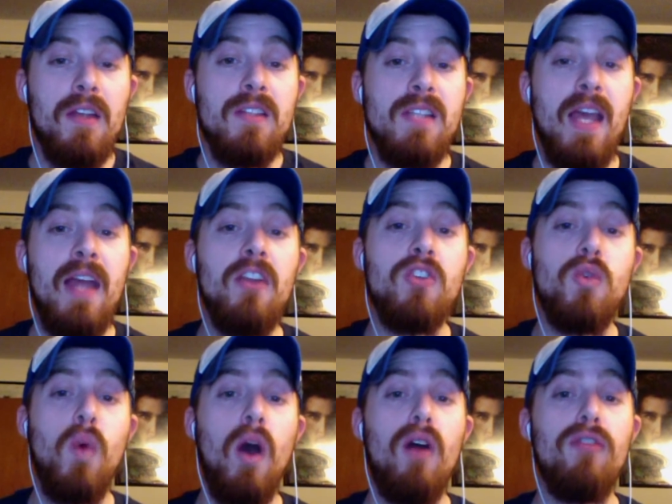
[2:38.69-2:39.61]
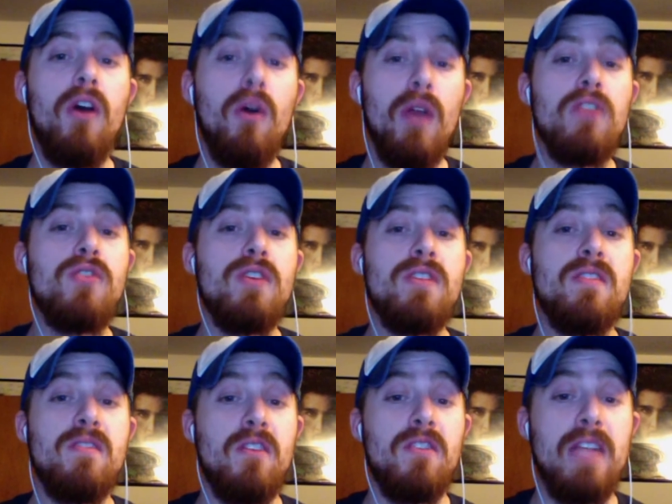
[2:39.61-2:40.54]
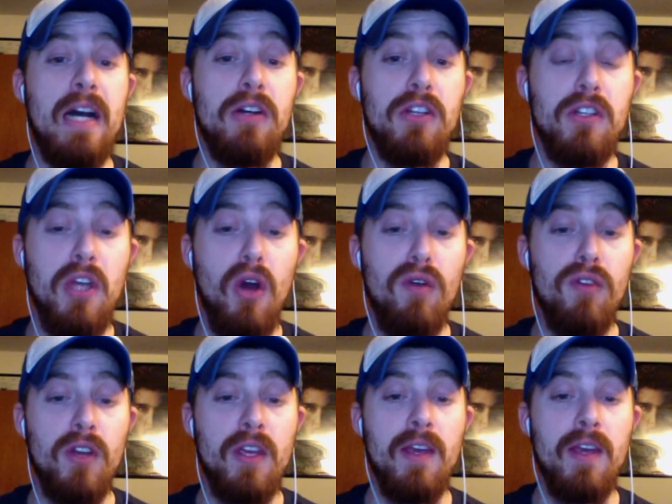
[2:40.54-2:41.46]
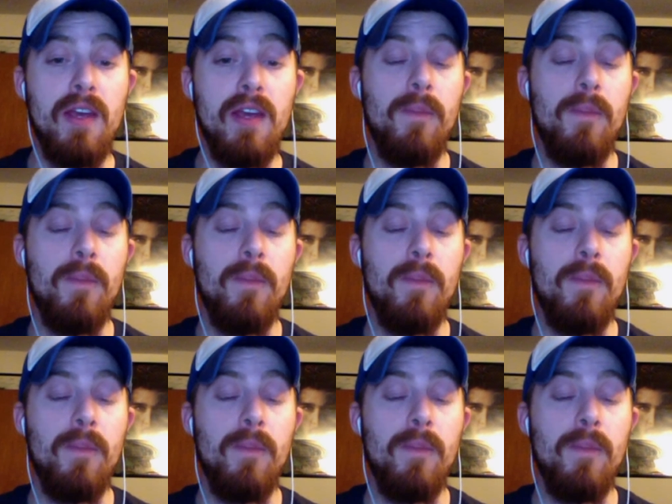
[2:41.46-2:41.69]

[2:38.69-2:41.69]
10 to 12 code entries is undoubtedly overkill.